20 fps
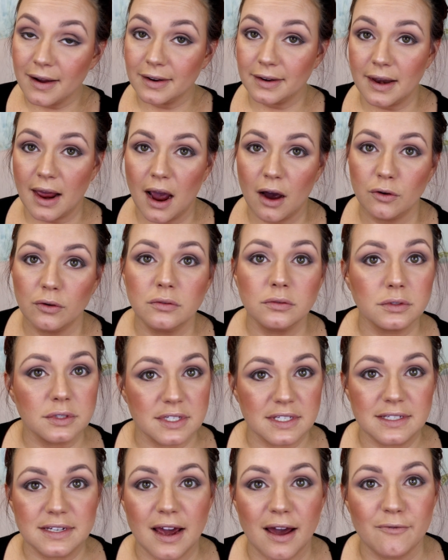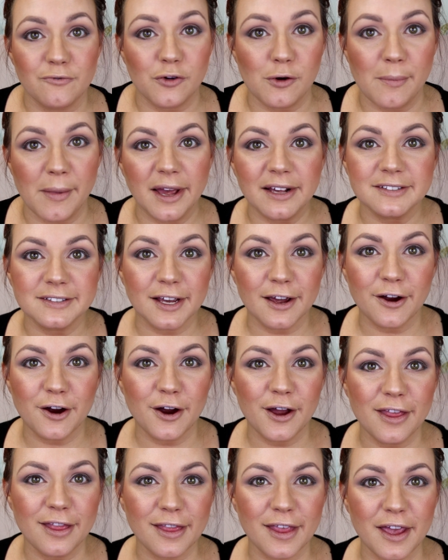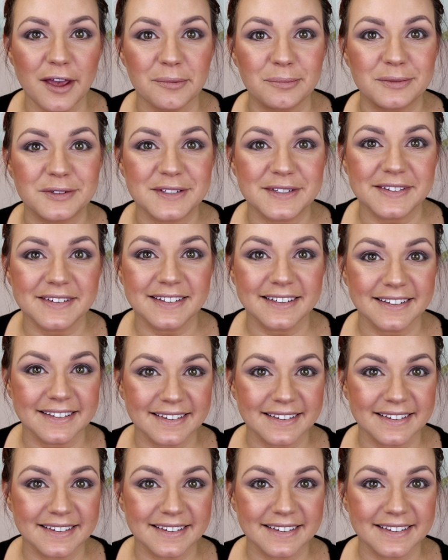Now it's time for mascara and lips.